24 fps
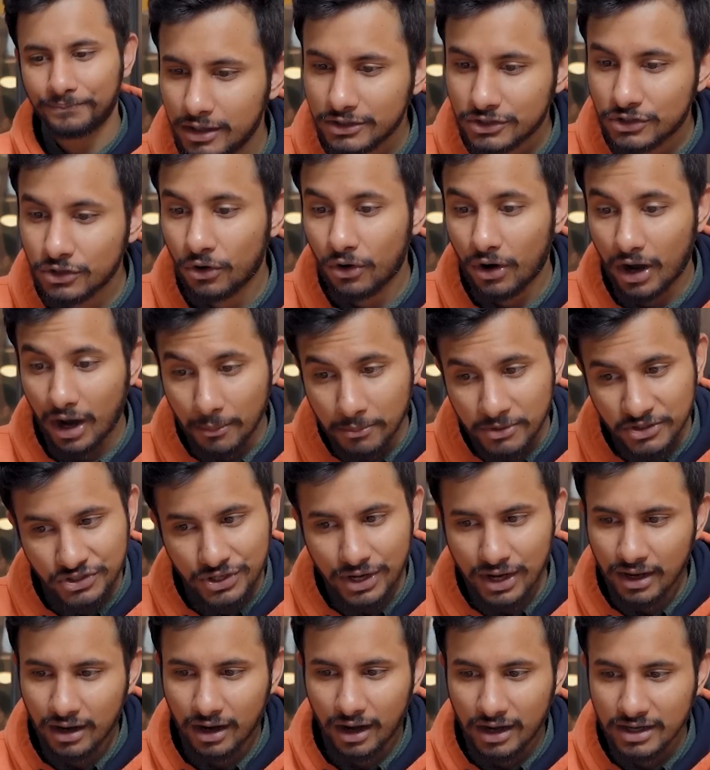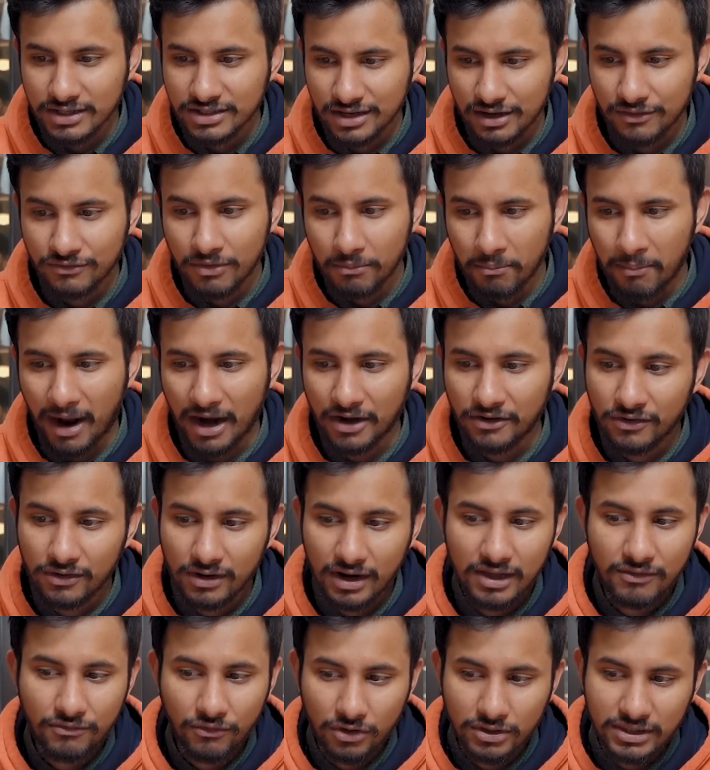So Abhishek asked if the battery
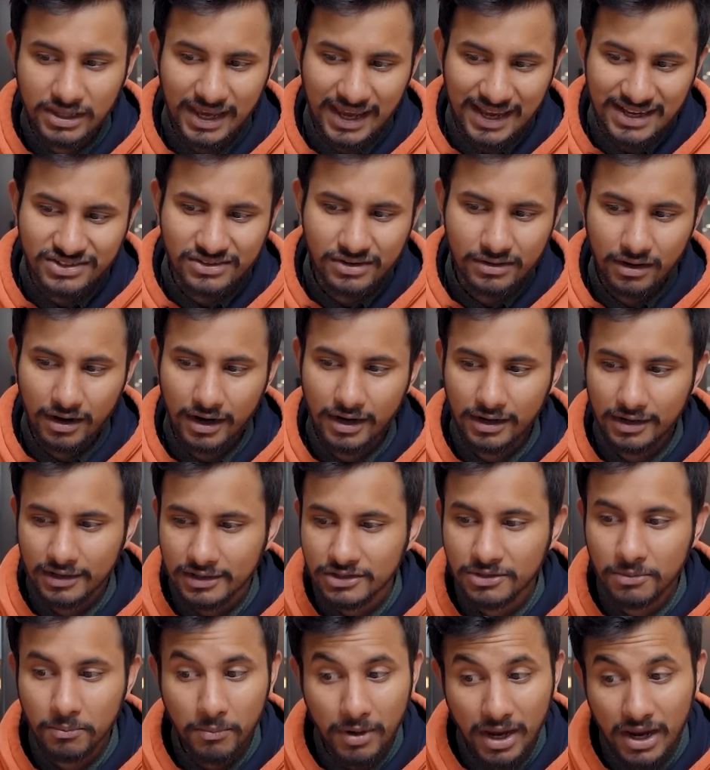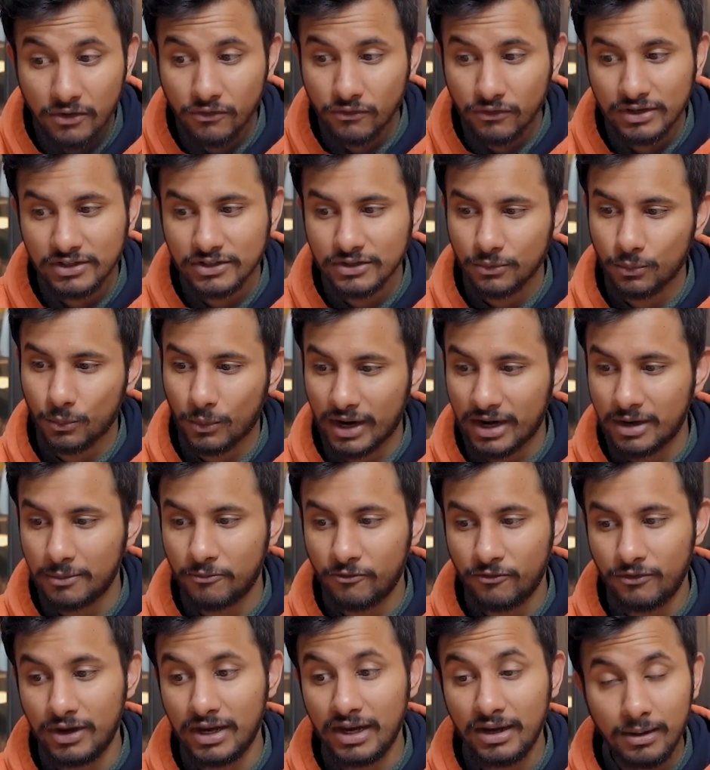life on the S10 Lite is the main reason why
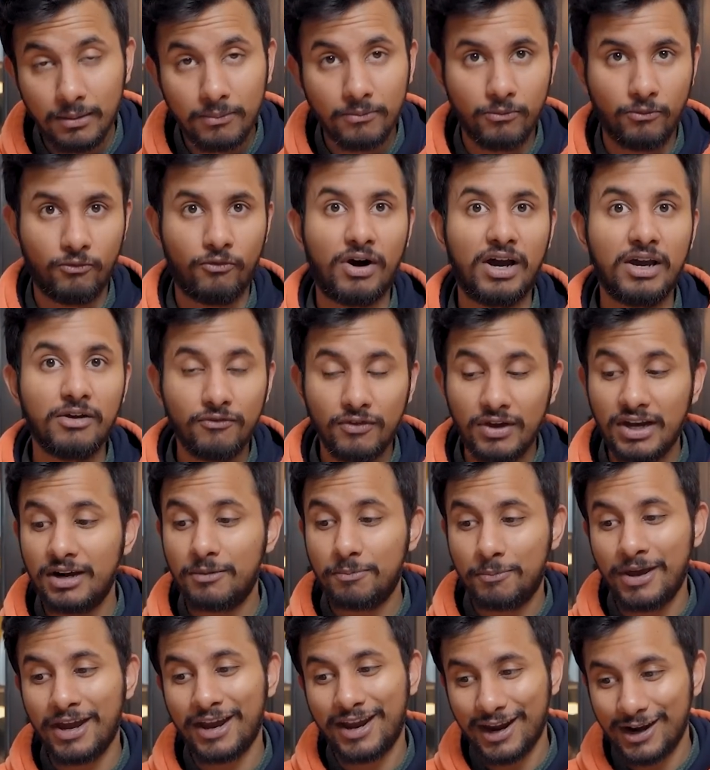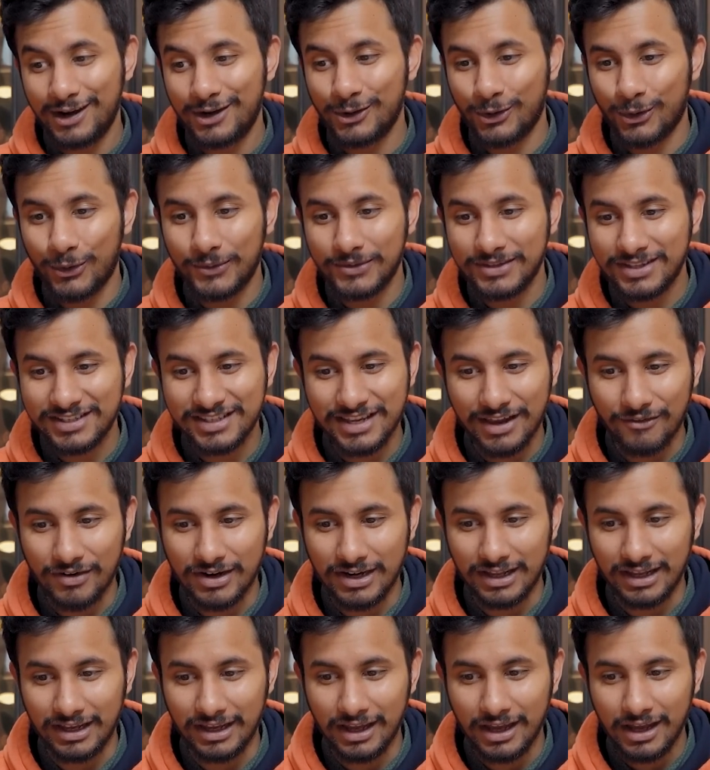we'd pick it over the
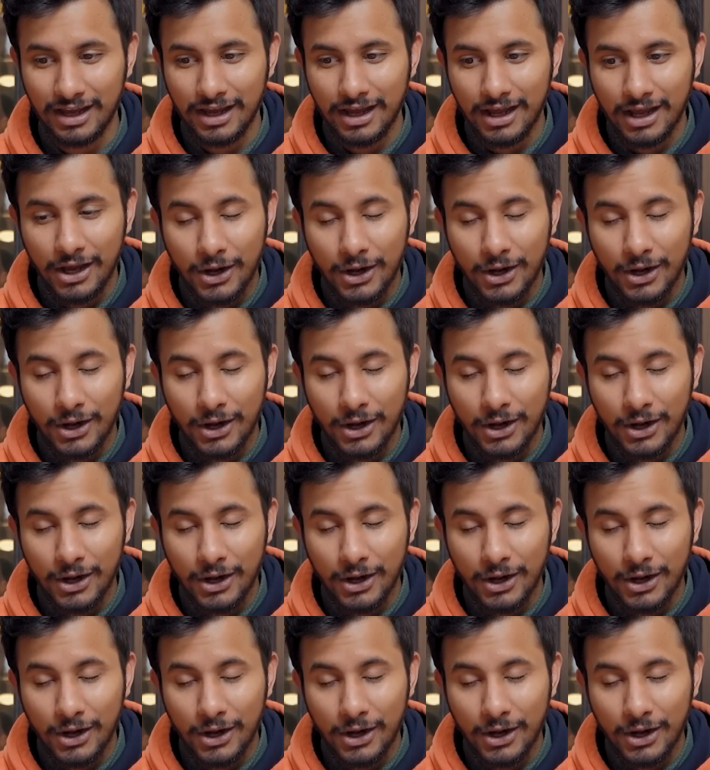70.